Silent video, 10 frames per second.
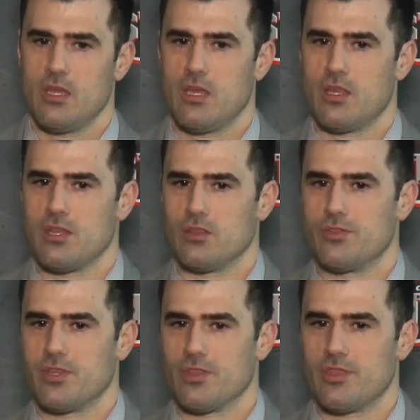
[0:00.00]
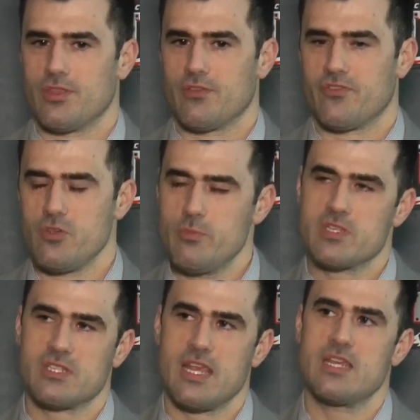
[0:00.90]
the few
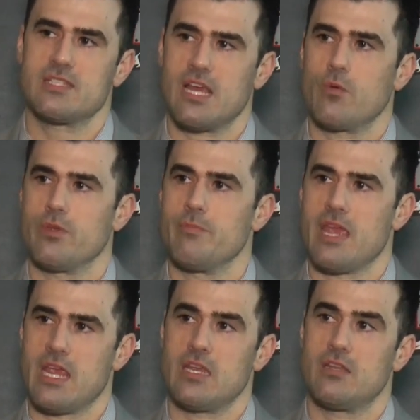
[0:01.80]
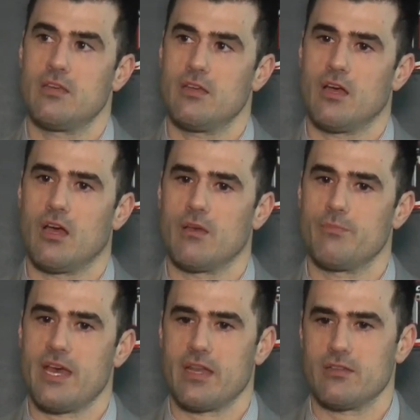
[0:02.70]
mistakes that we made,
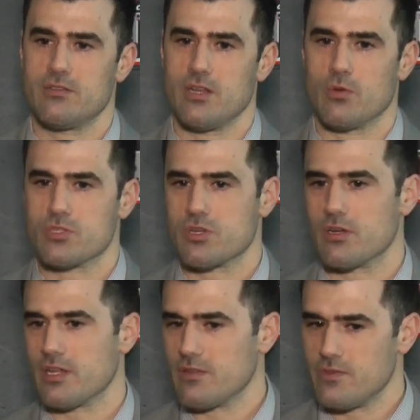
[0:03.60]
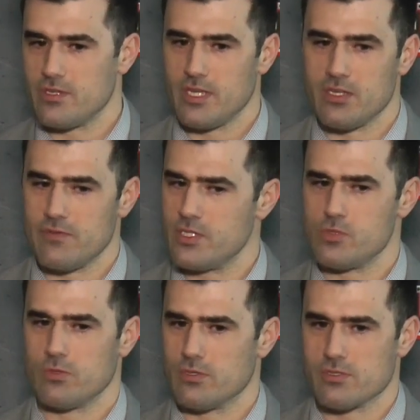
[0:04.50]
that, you know, certain
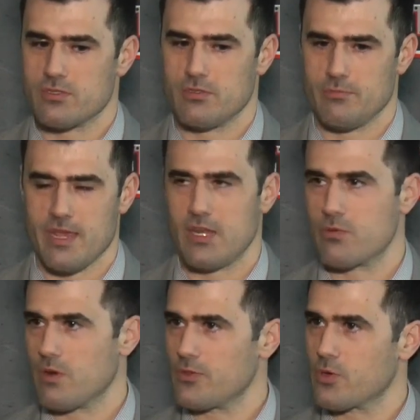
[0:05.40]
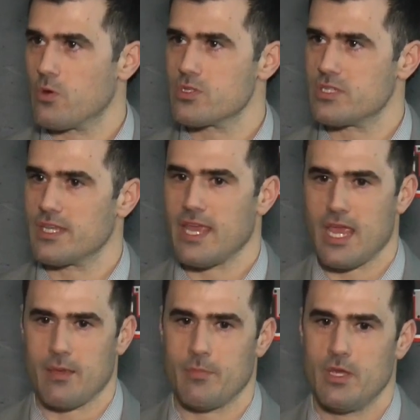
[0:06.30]
individuals made throughout the course of the
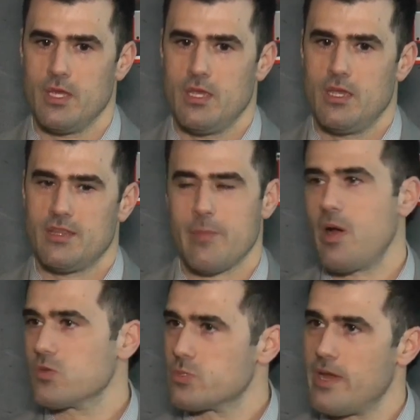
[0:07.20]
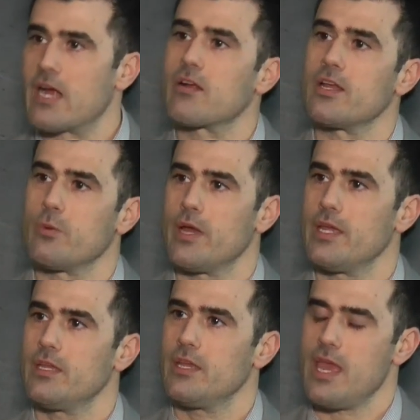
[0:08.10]
game, they bounced back right
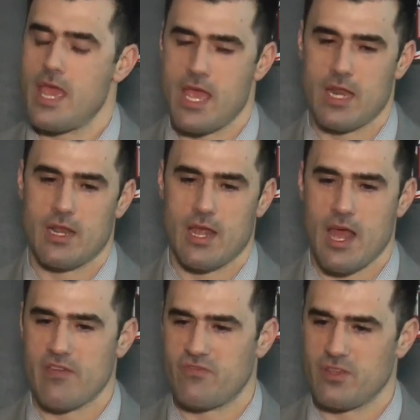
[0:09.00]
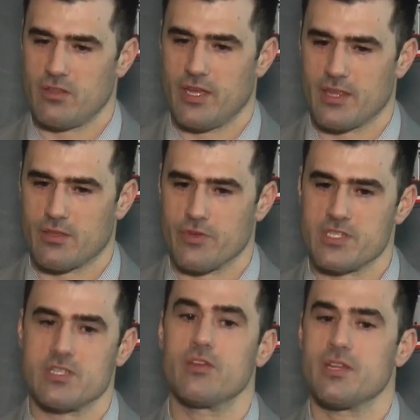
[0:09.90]
away. And I feel like the
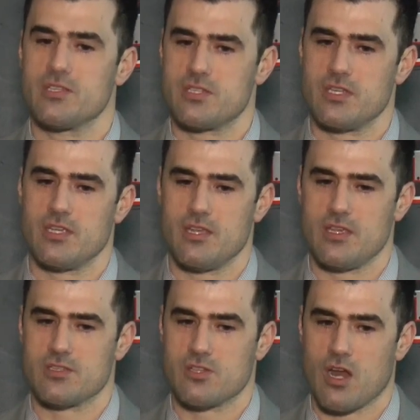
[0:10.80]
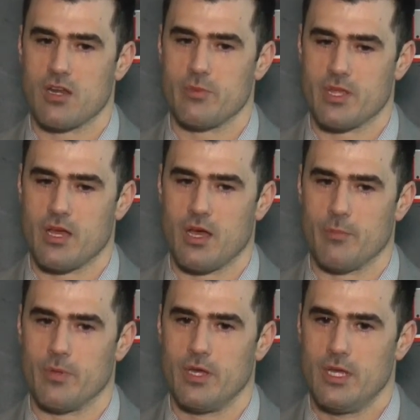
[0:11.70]
resiliency is starting to
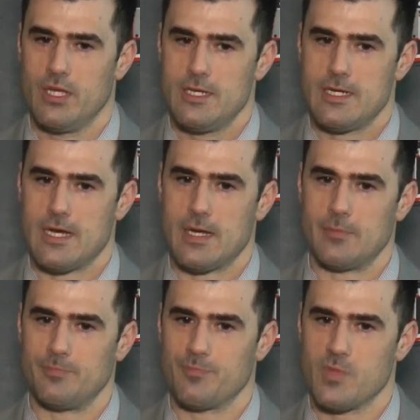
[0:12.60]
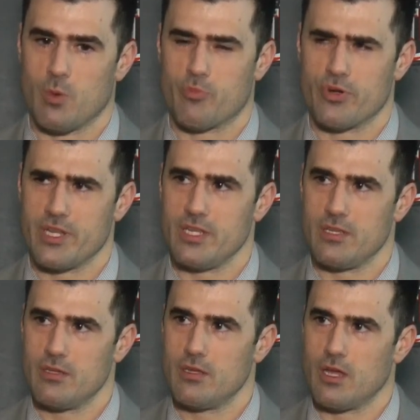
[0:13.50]
become, you know,
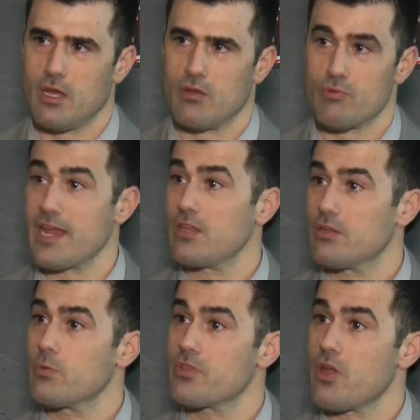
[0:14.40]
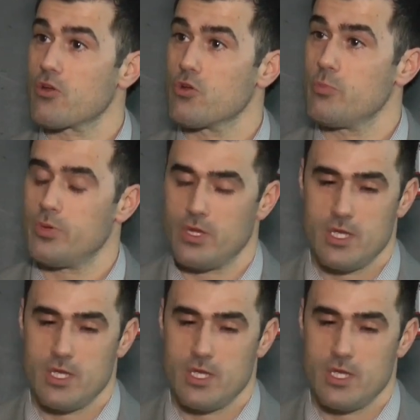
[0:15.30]
pretty regular with our group.